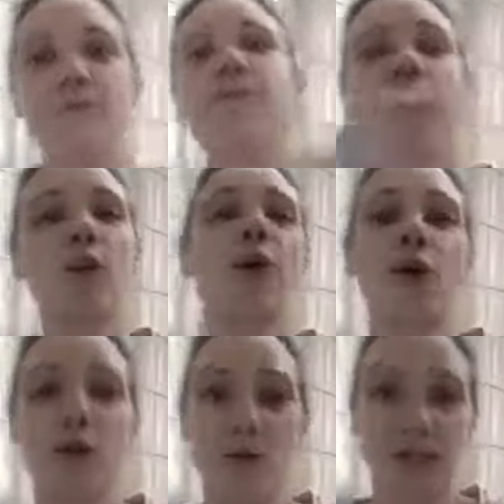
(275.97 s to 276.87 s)
follow it
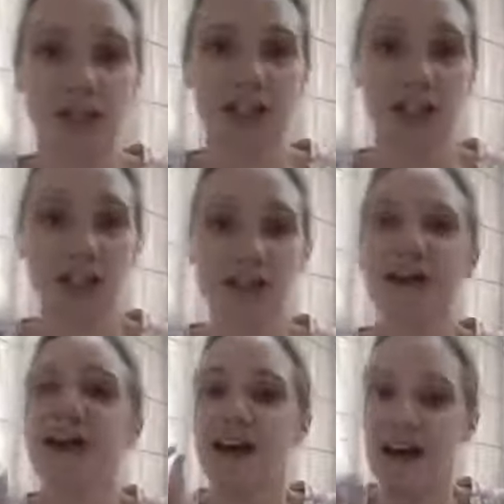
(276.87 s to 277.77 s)
up with,
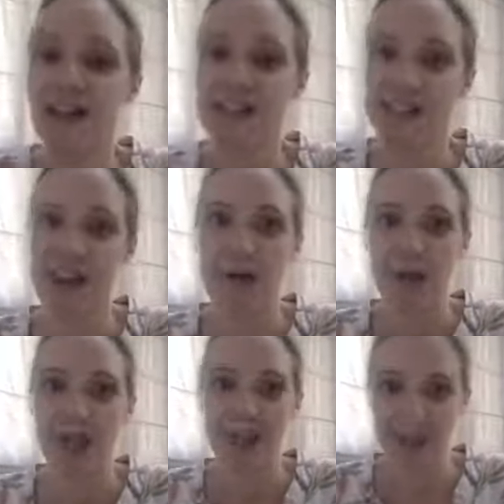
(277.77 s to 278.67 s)
and am
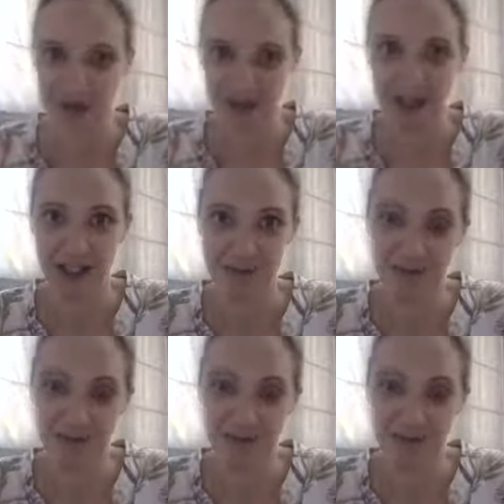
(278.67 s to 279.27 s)
I living it?